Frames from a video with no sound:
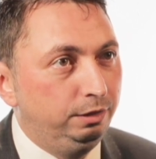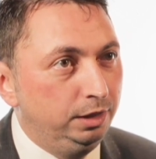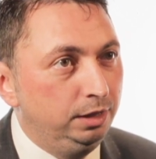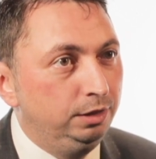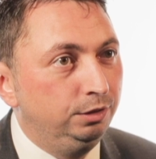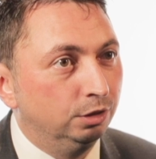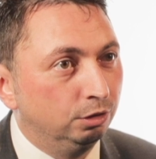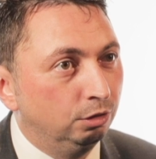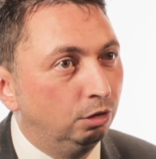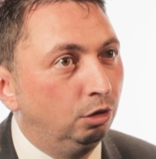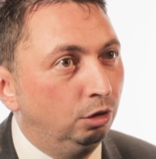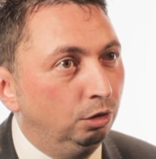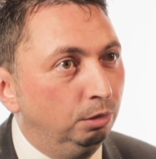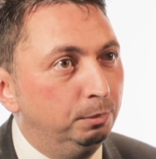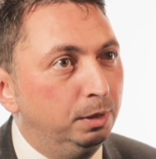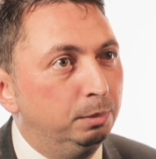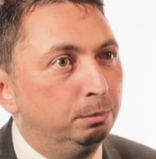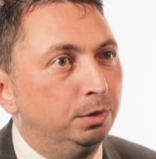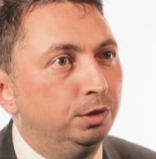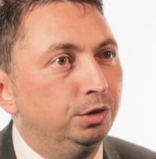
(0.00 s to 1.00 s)
these are
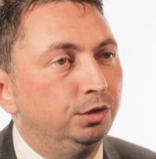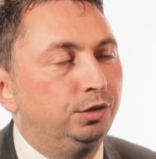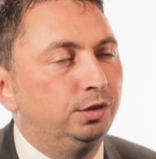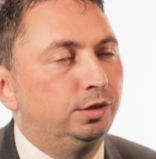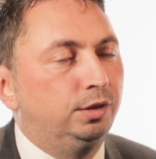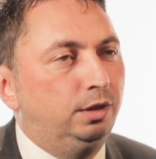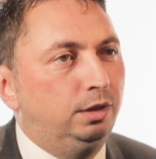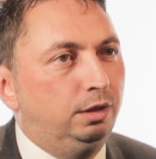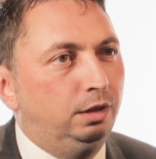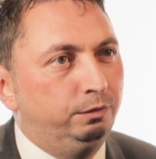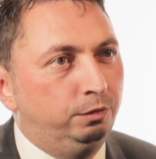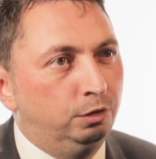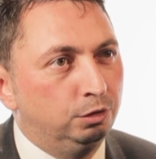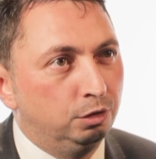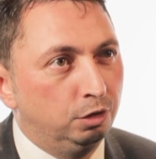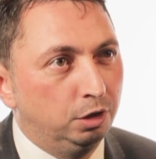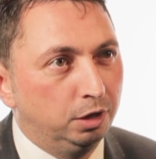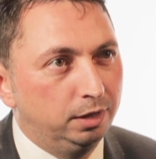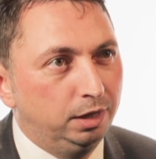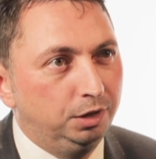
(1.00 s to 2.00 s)
all members of
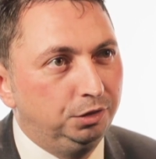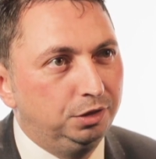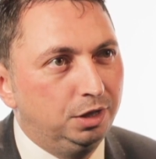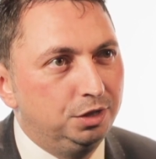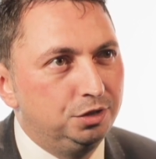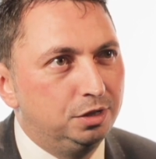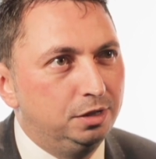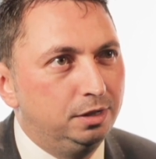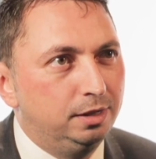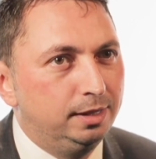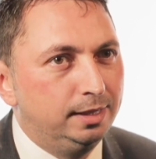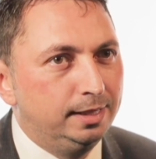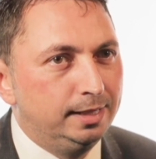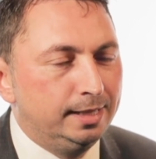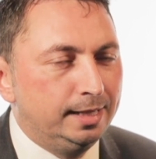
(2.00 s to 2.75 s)
our organisation.